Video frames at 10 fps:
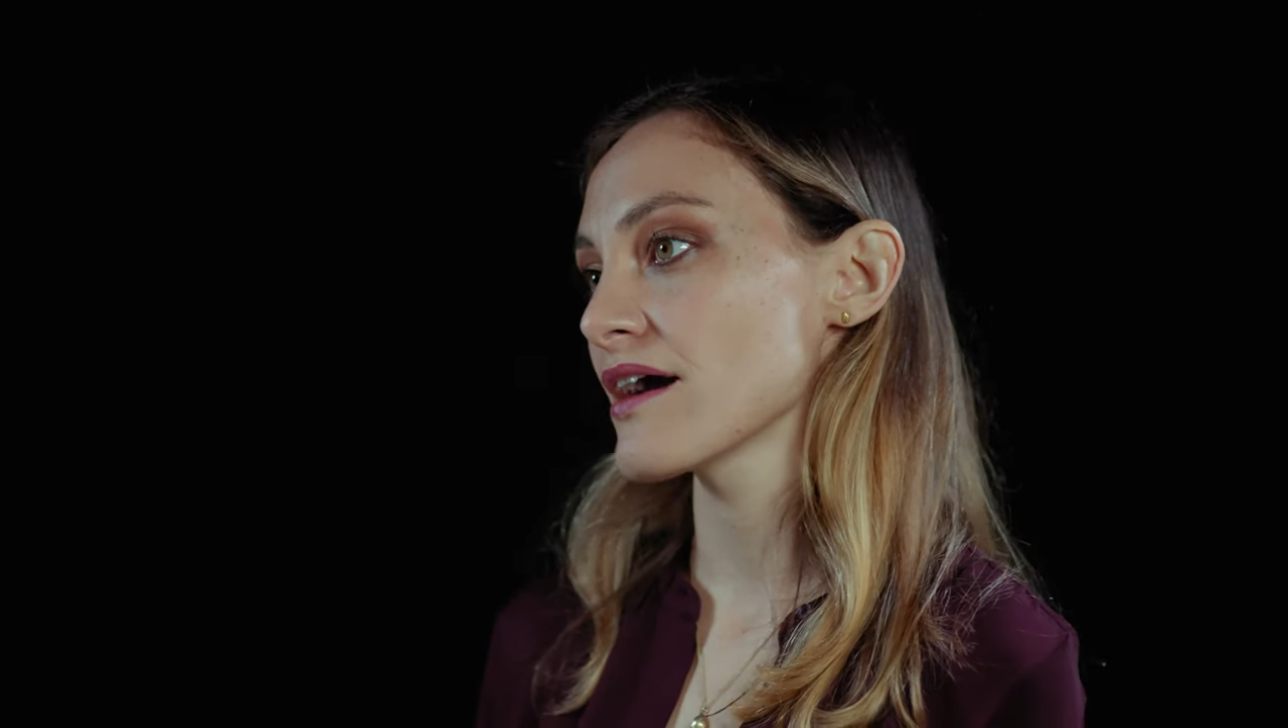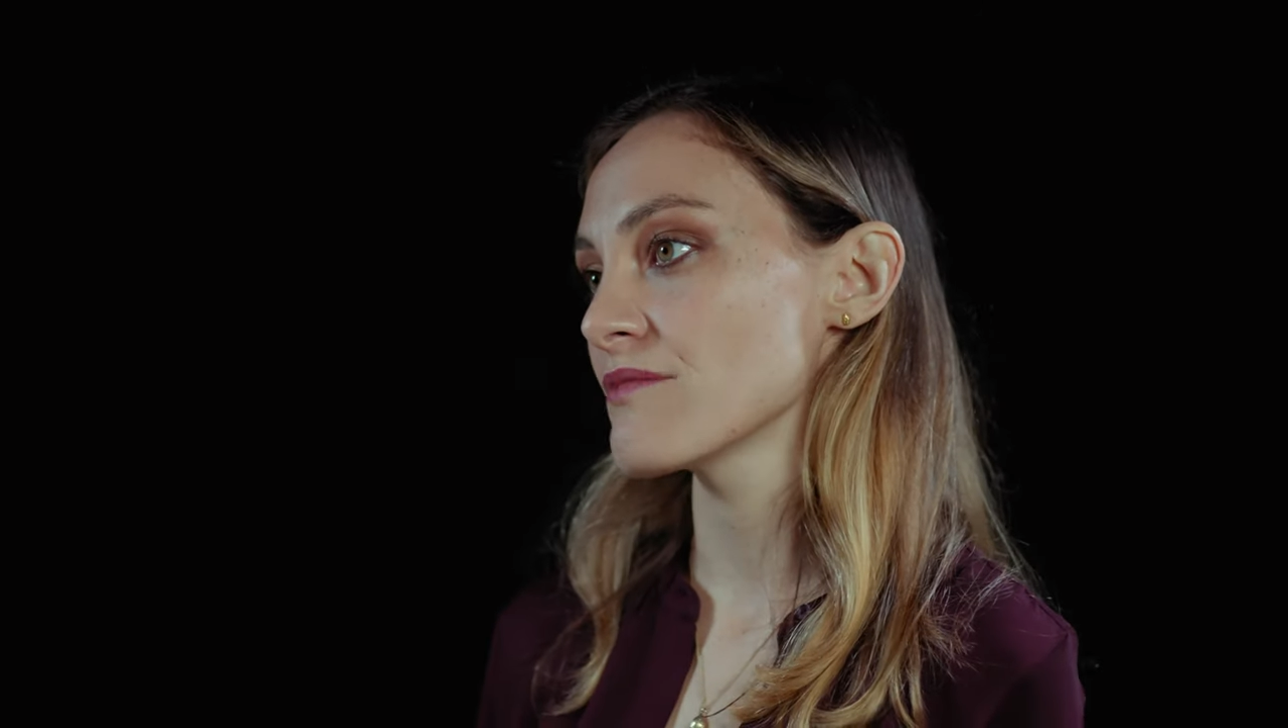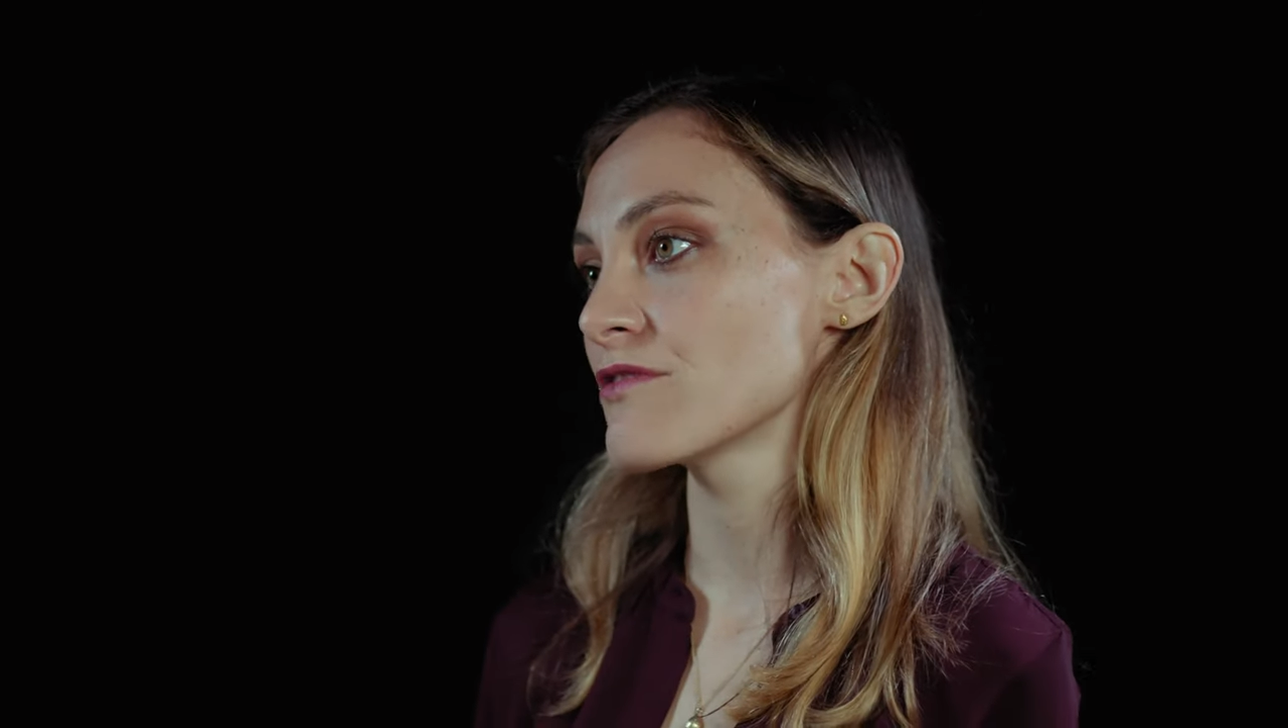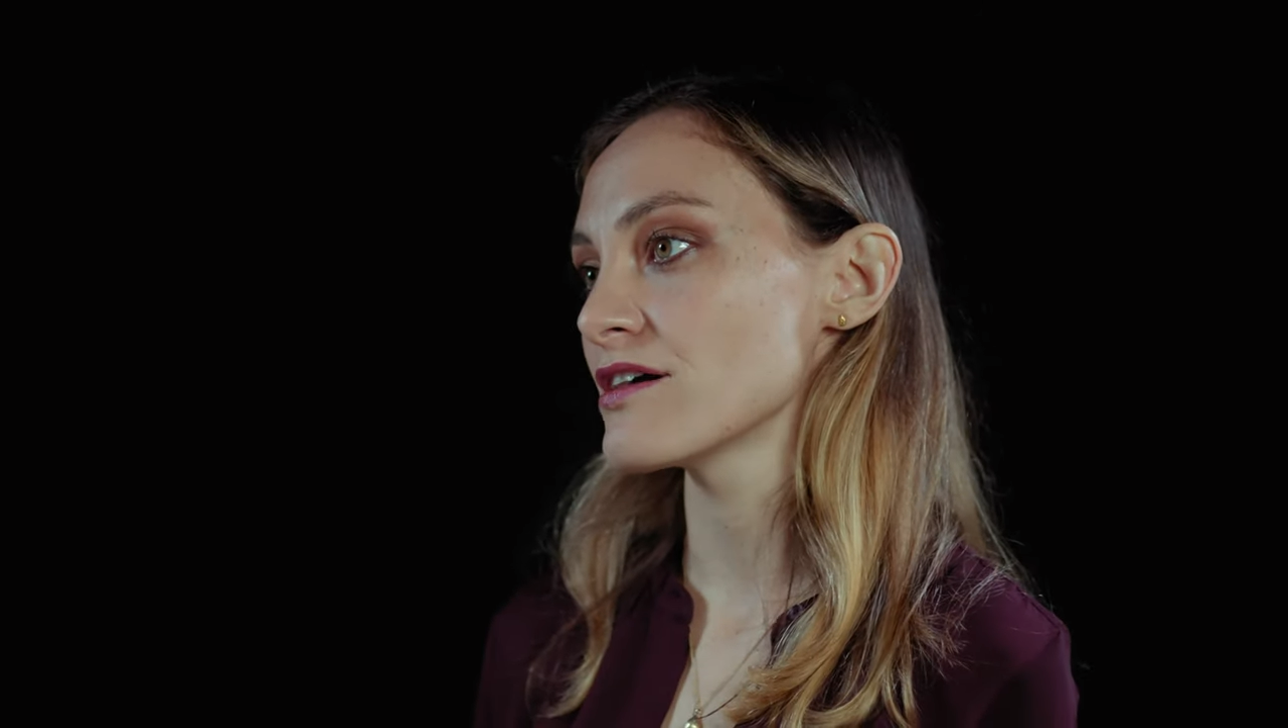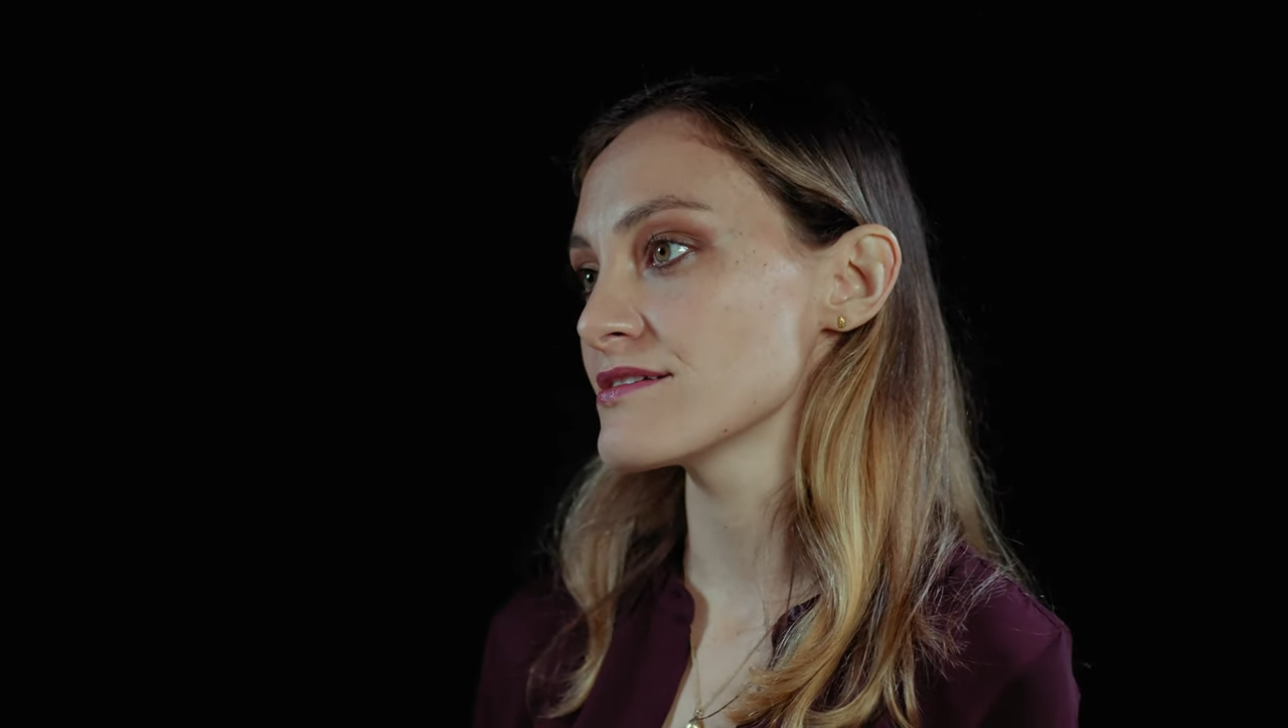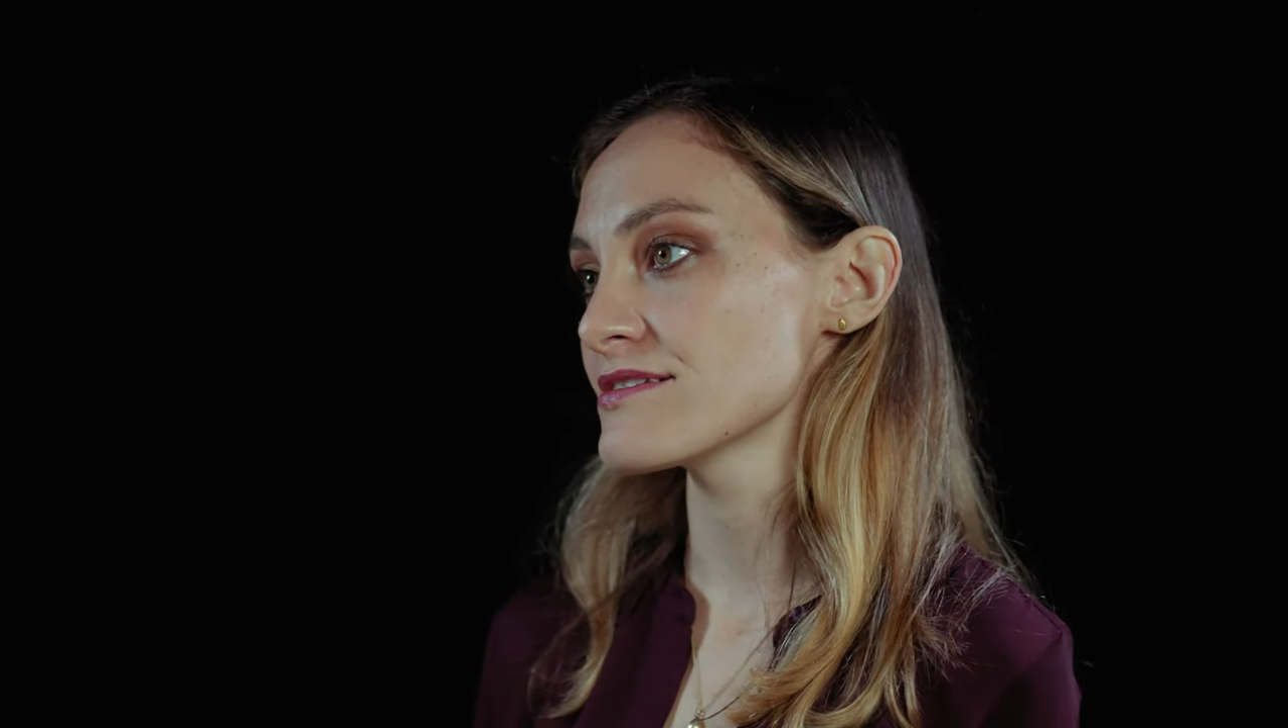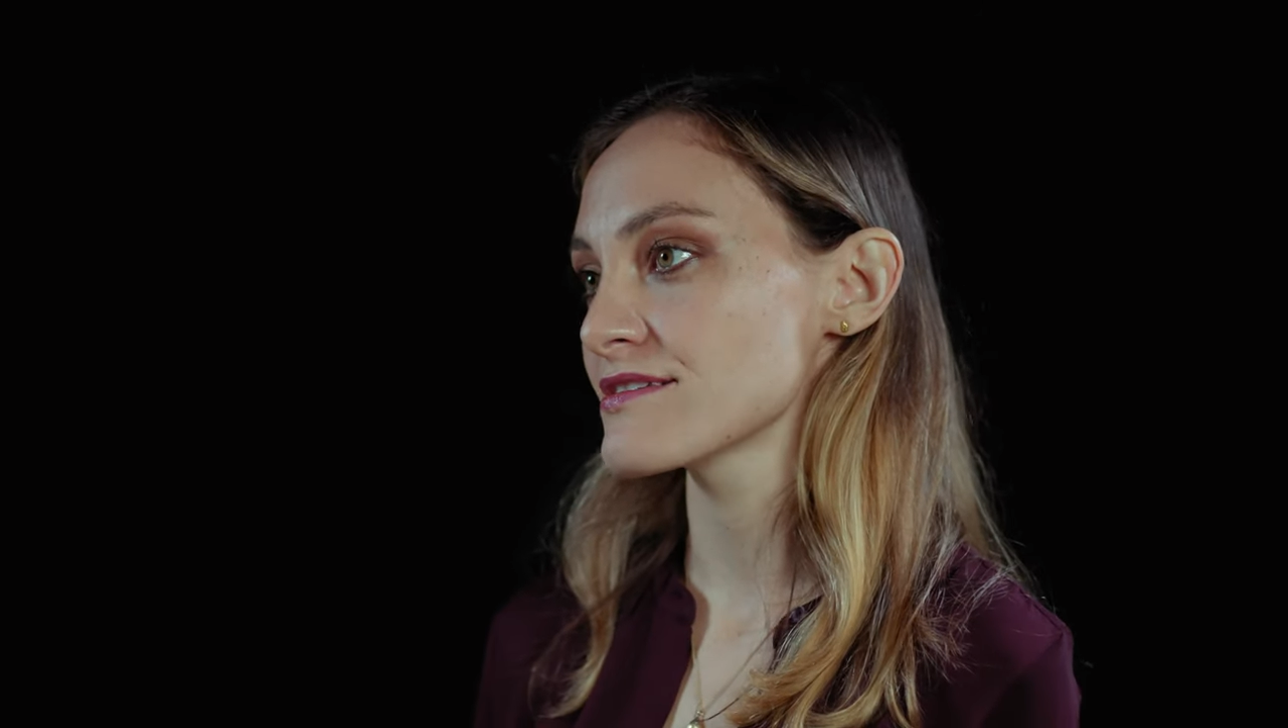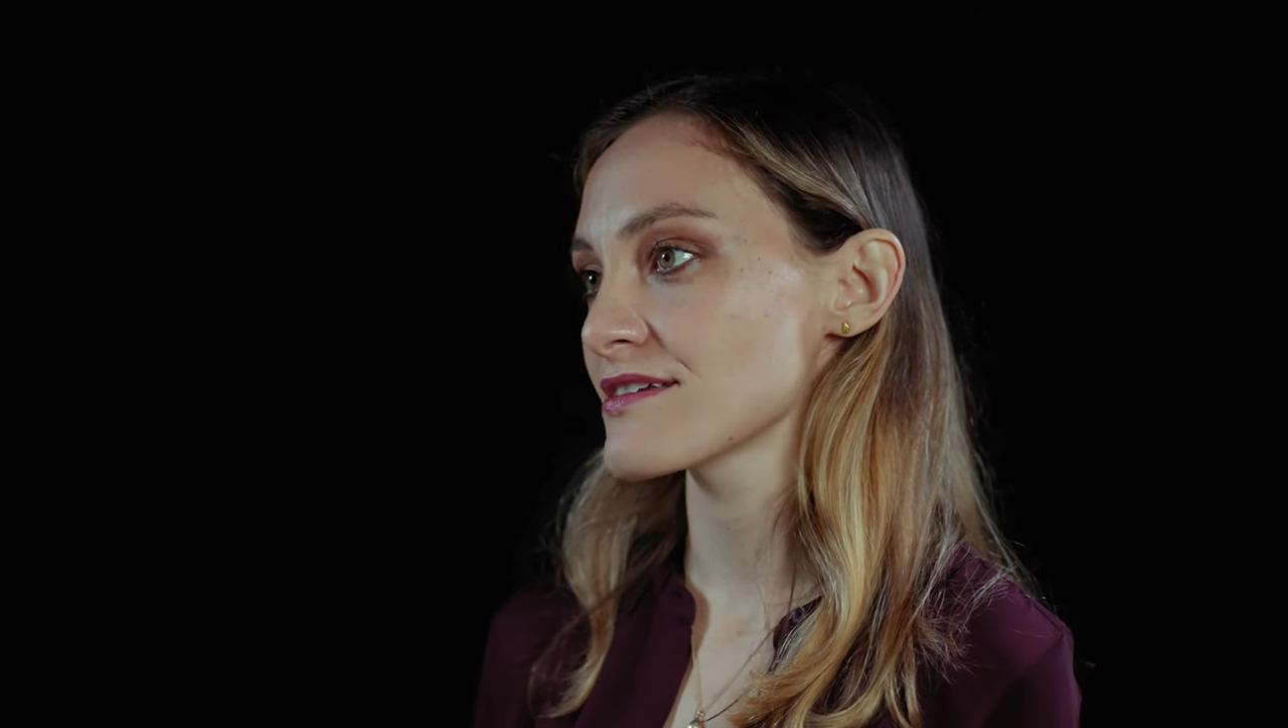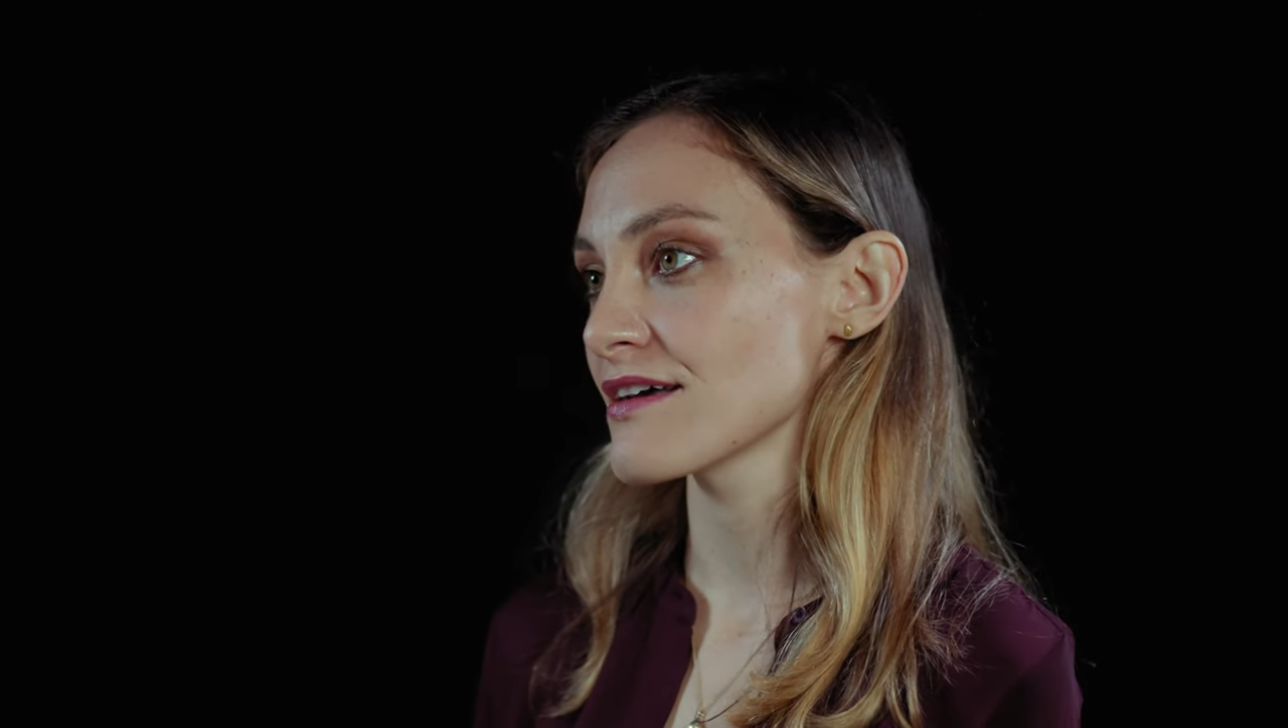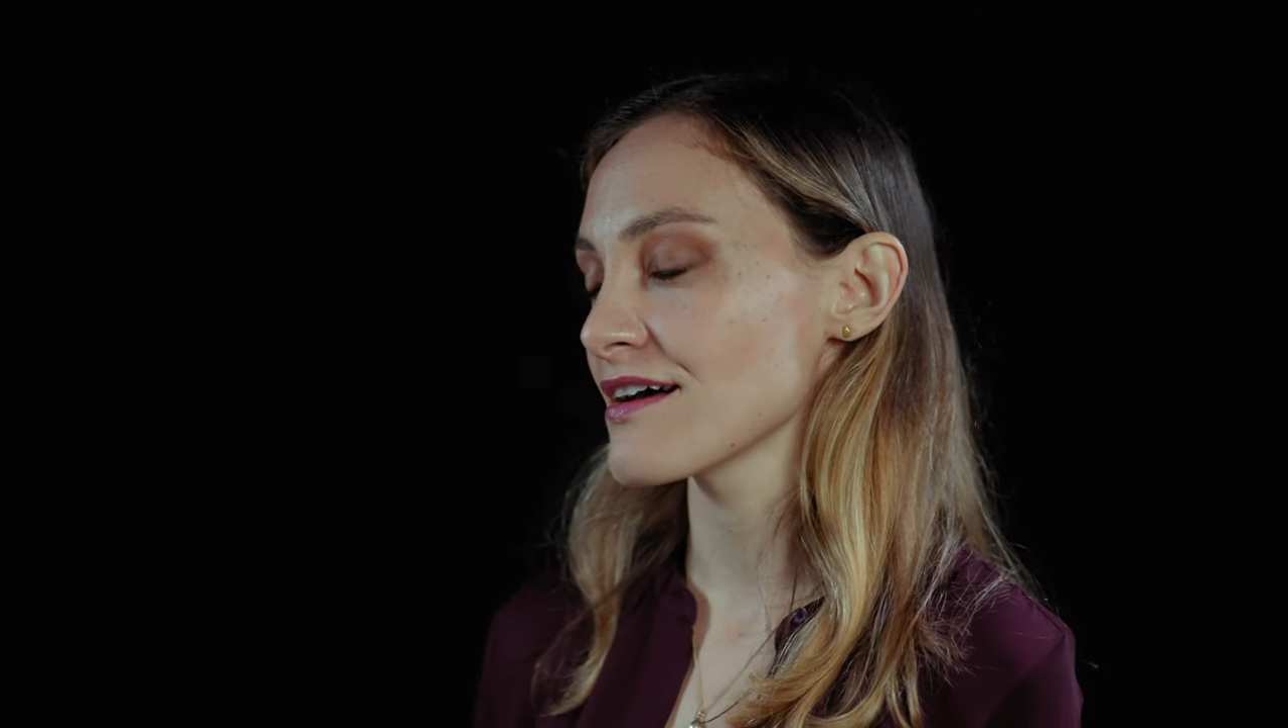
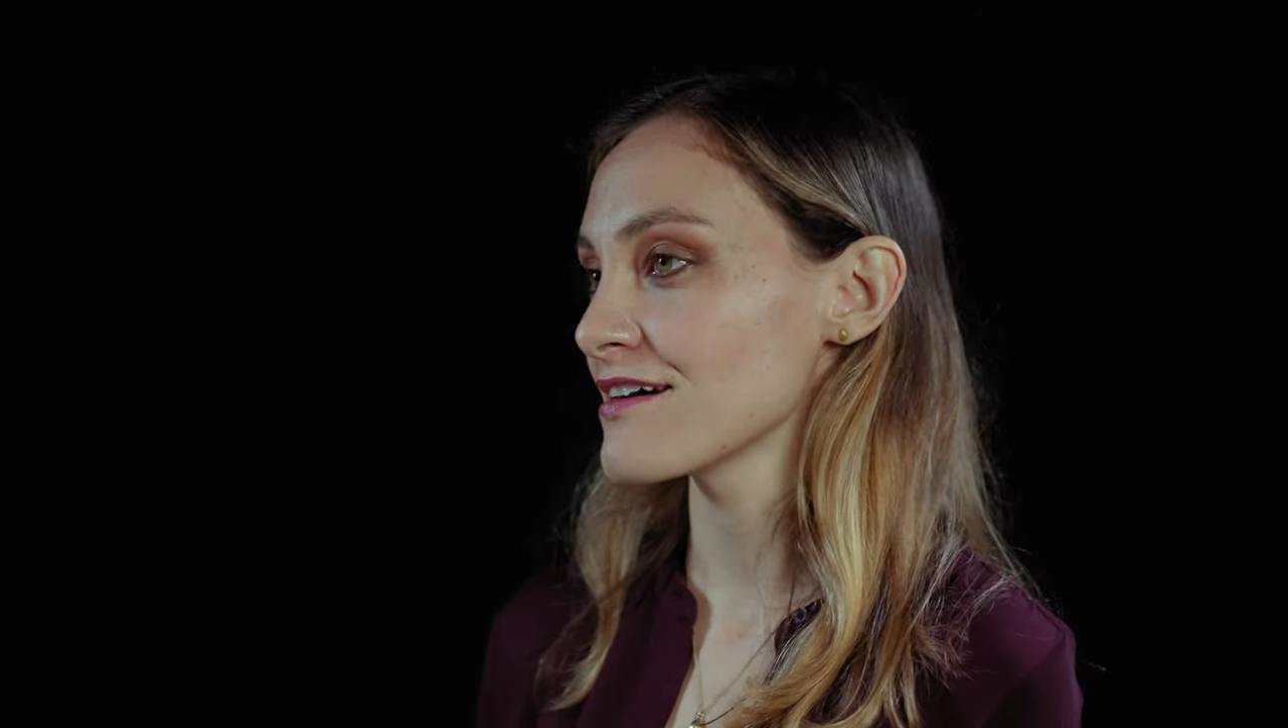cameras